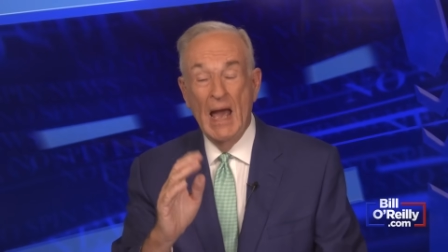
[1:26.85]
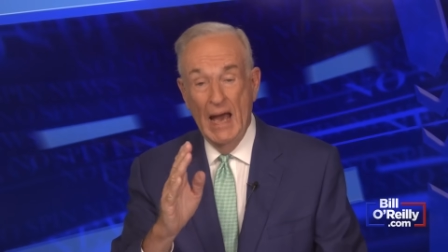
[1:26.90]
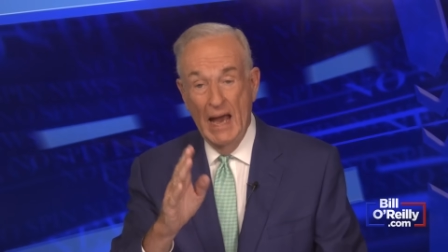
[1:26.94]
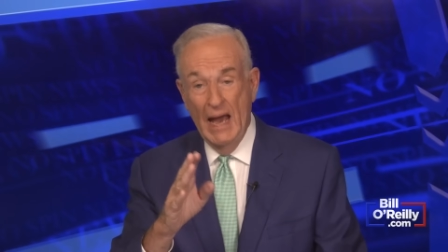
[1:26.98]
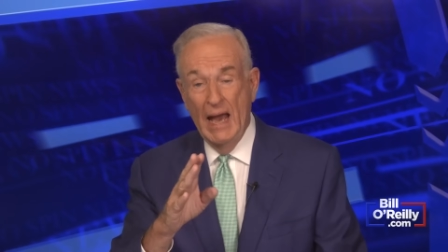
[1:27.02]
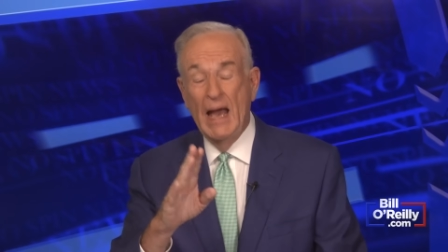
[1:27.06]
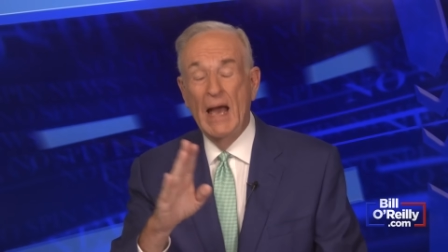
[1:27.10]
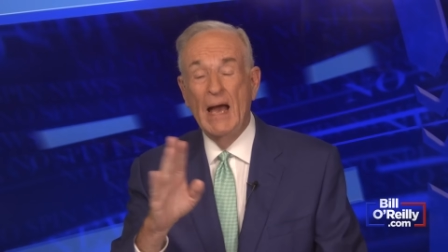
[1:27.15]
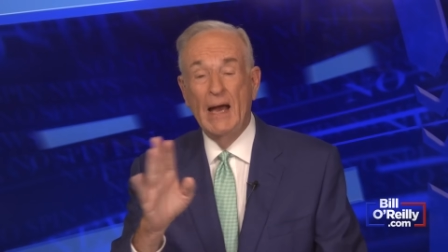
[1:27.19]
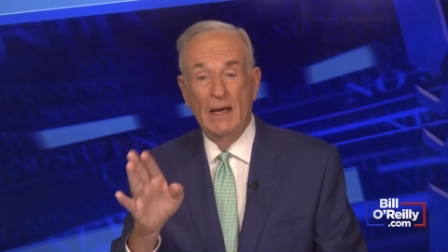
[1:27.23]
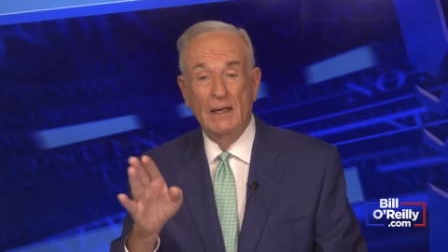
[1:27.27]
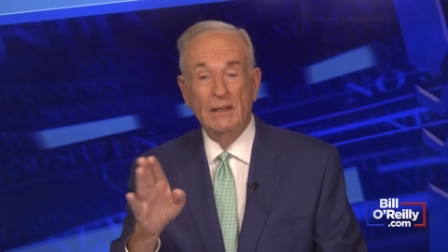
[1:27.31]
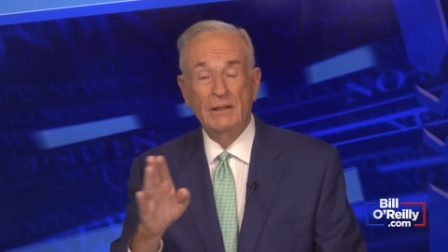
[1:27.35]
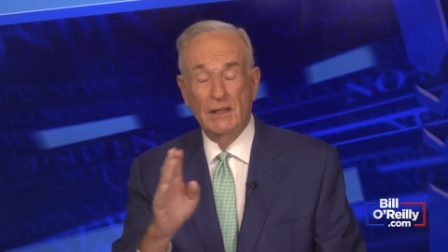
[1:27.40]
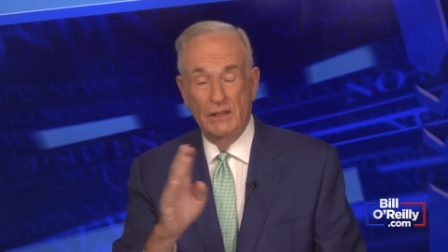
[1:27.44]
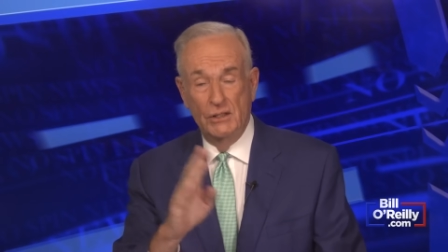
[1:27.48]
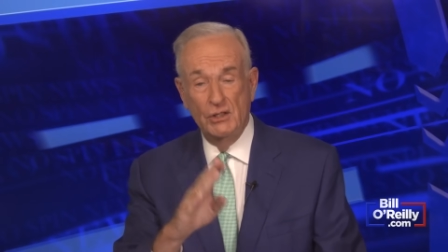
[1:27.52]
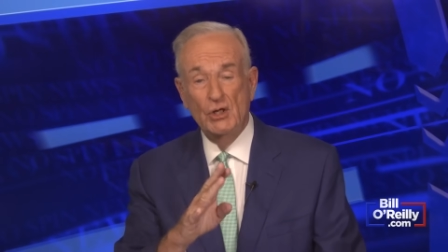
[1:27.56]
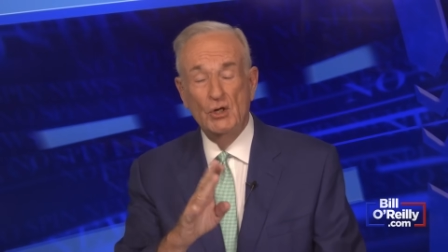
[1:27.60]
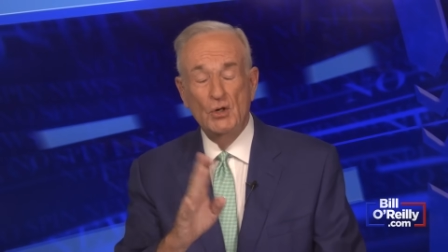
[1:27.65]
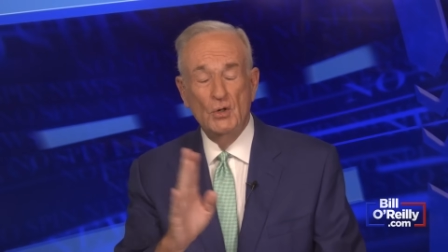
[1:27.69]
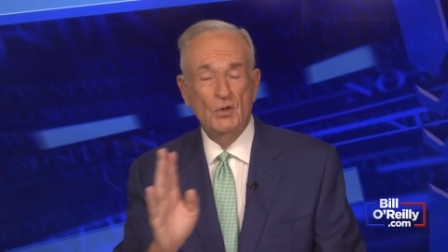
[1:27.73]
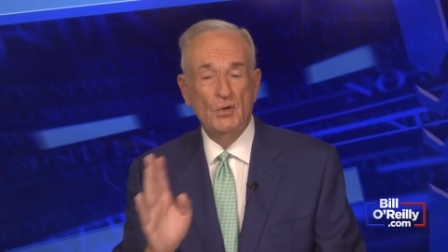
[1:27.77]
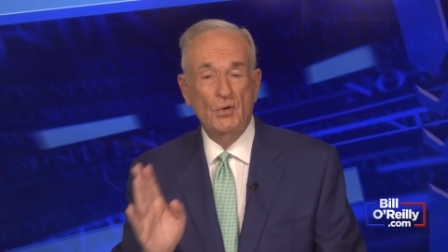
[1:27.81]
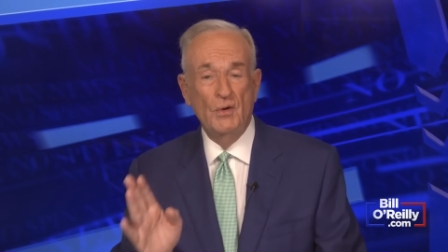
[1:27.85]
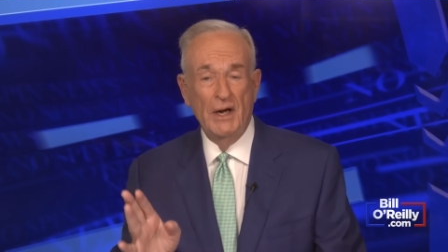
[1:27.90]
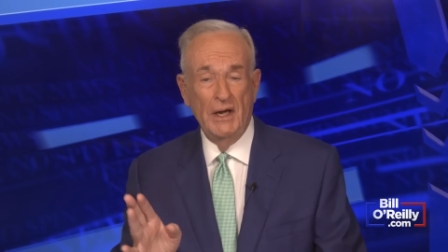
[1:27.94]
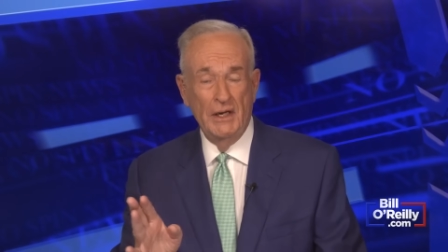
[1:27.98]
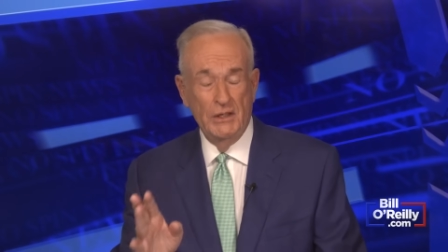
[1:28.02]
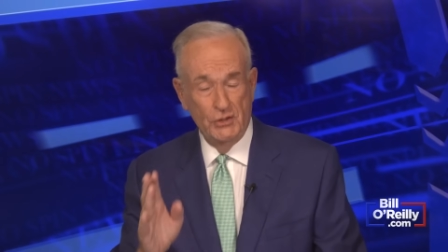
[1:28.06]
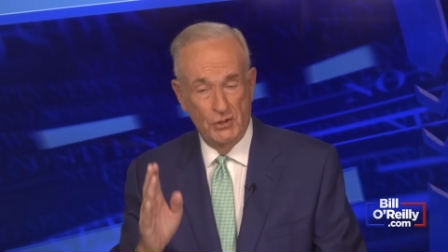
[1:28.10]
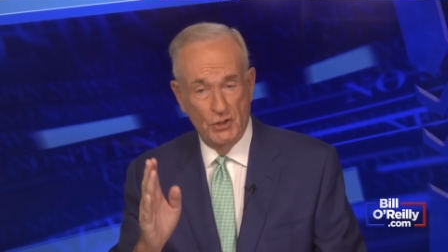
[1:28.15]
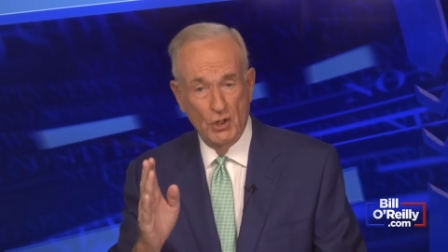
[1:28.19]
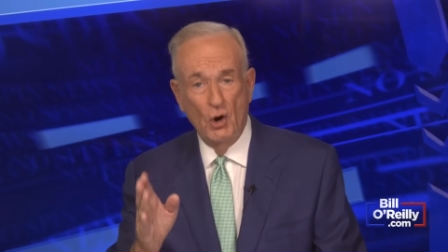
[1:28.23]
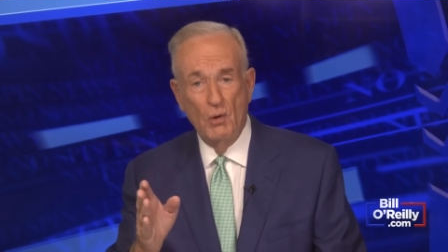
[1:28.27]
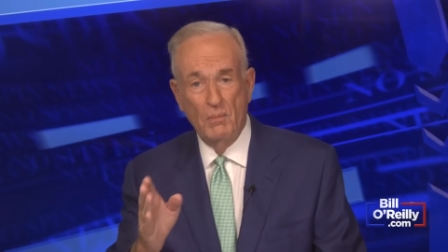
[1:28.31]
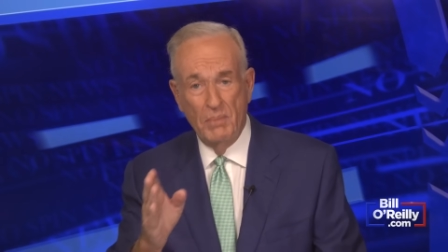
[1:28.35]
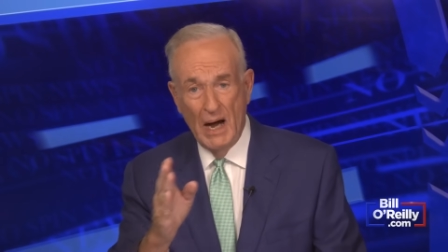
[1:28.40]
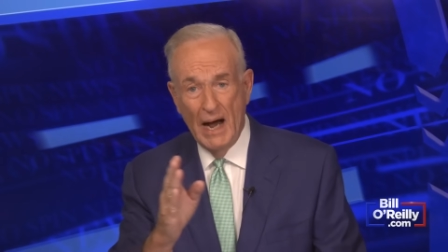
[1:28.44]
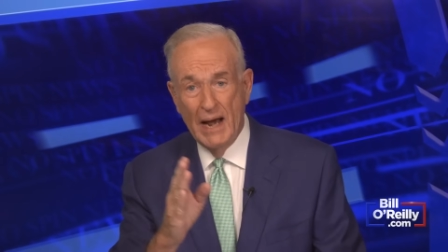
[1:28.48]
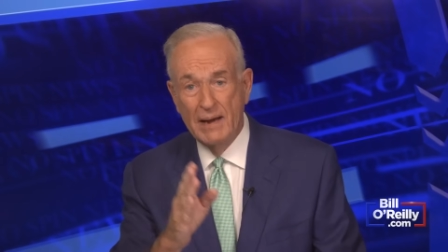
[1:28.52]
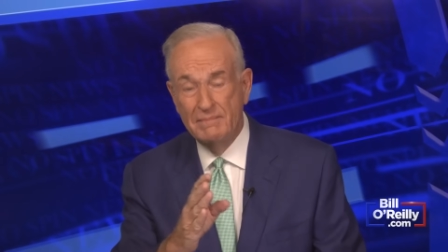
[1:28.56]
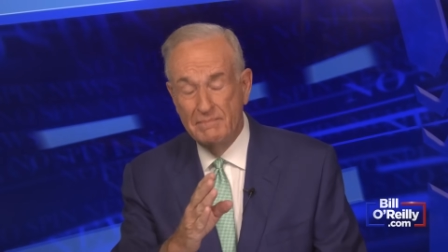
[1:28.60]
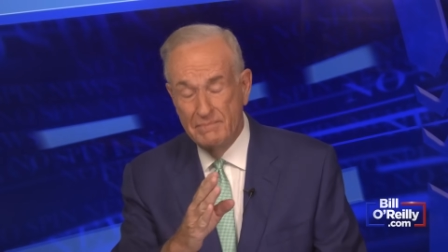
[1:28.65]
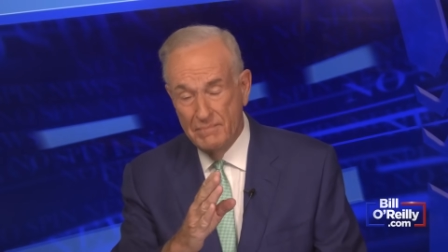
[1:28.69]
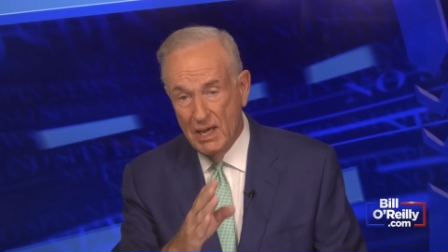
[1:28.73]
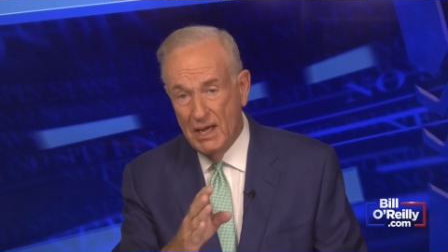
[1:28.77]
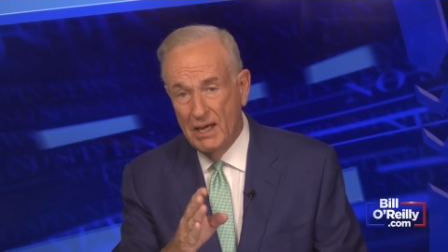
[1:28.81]
and in Ukraine, Joe
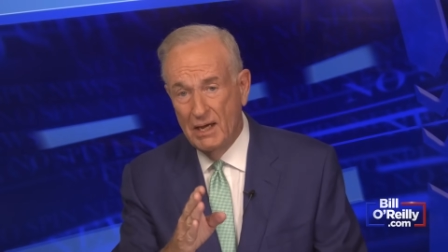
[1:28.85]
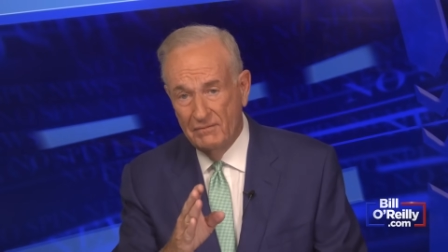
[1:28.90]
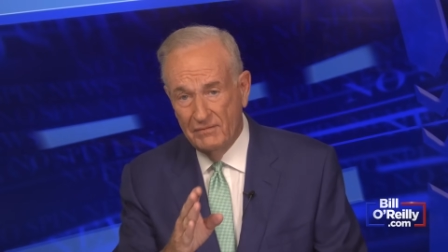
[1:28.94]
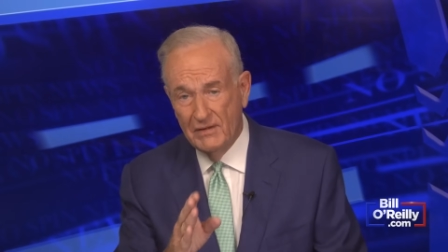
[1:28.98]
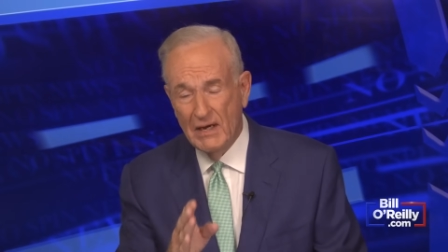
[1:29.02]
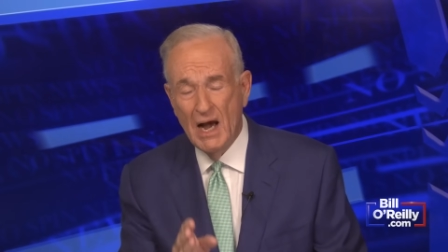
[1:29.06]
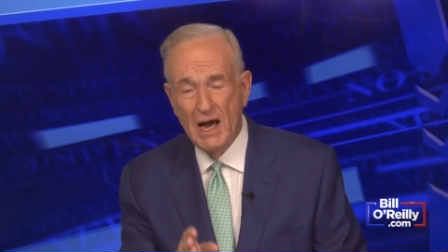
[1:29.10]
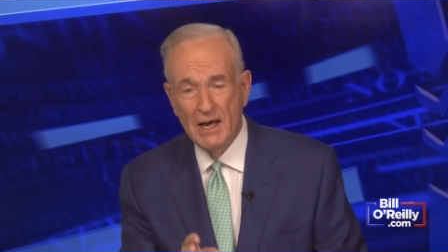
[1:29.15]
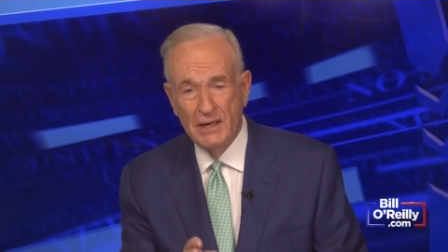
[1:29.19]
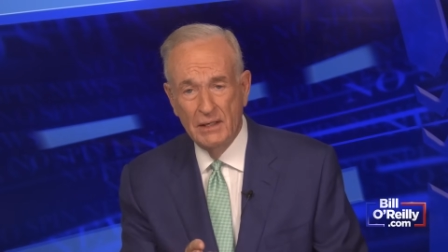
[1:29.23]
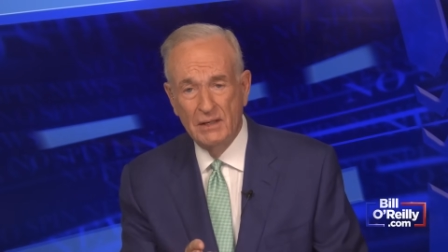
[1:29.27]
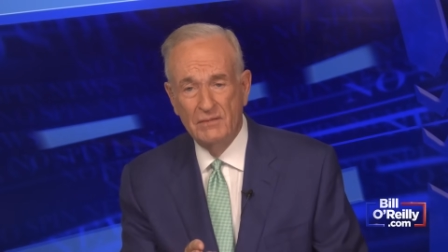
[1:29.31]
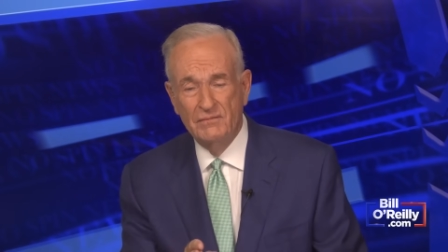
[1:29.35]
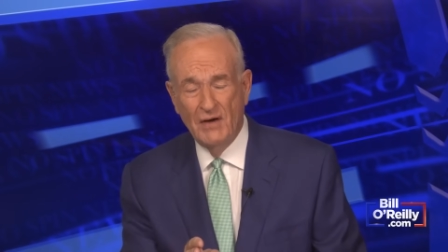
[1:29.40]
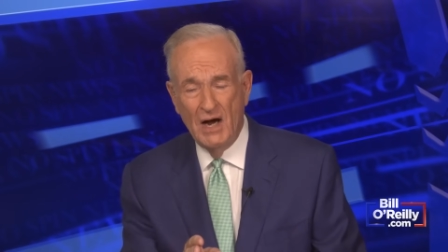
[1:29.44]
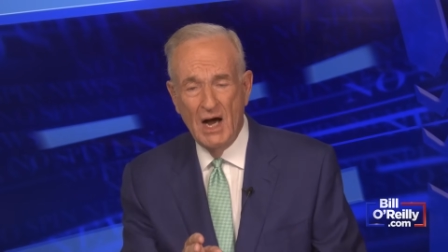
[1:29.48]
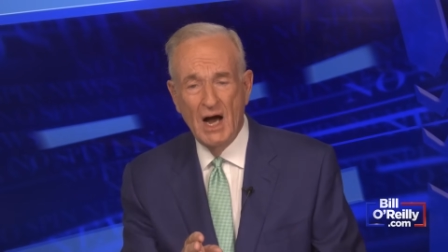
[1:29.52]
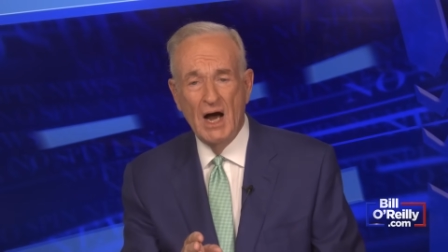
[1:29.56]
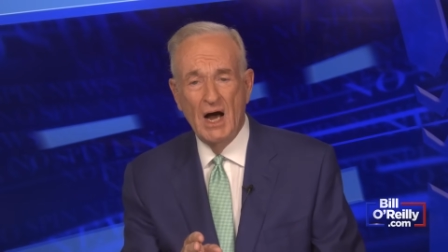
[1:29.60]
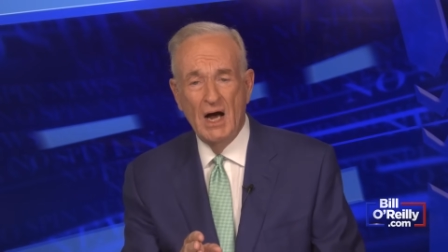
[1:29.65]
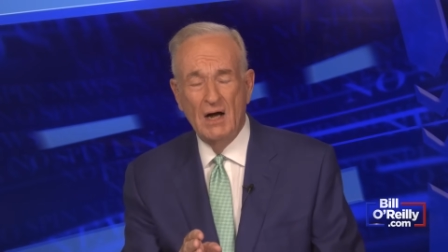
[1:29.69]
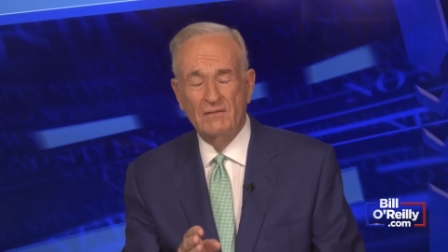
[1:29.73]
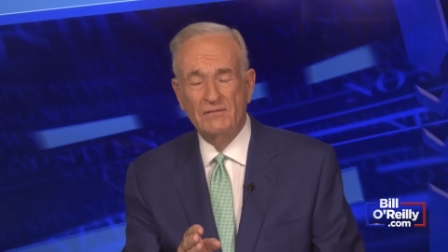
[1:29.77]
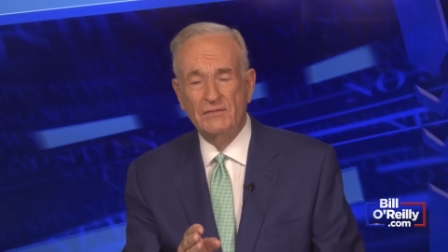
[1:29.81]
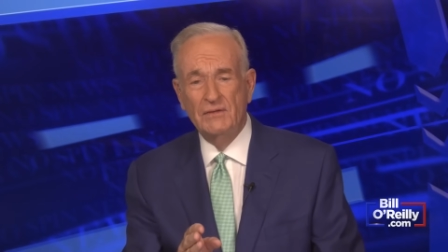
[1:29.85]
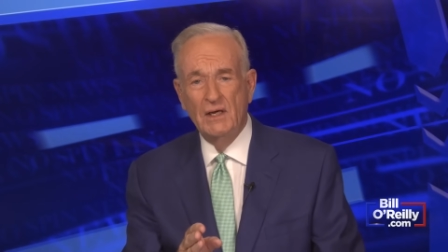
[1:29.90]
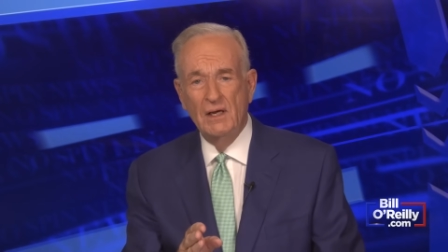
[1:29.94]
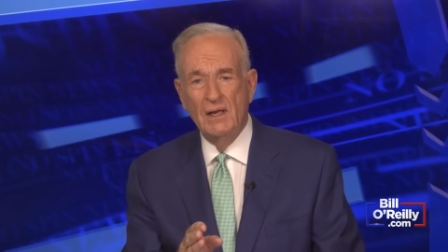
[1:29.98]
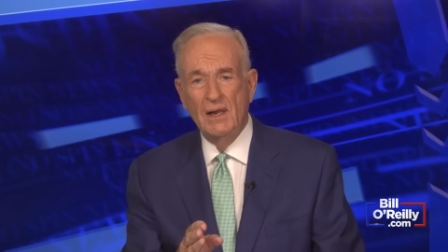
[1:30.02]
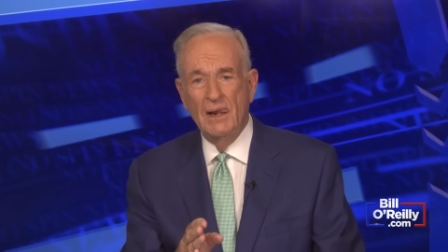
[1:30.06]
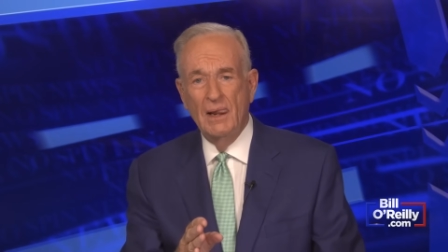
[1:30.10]
Biden may have gotten involved